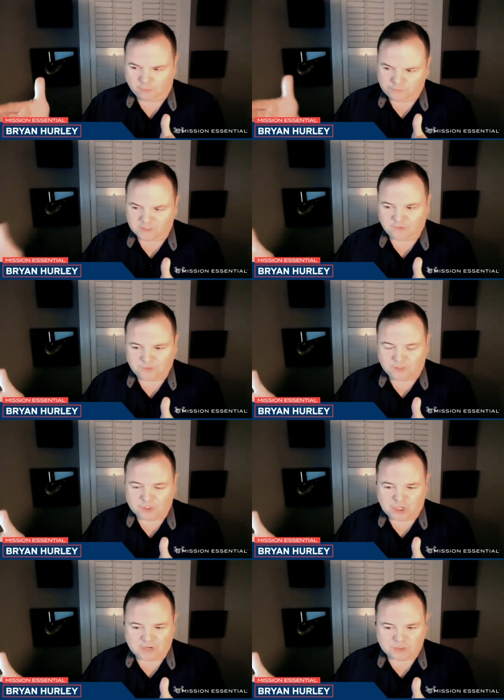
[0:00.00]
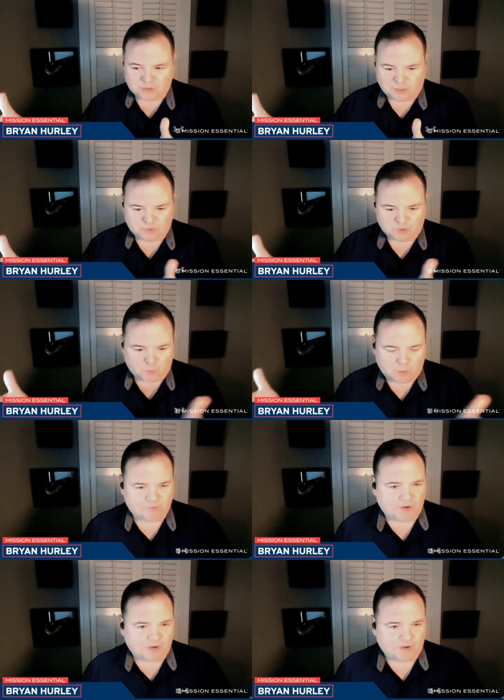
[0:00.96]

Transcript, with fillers: significantly changed in terms of what we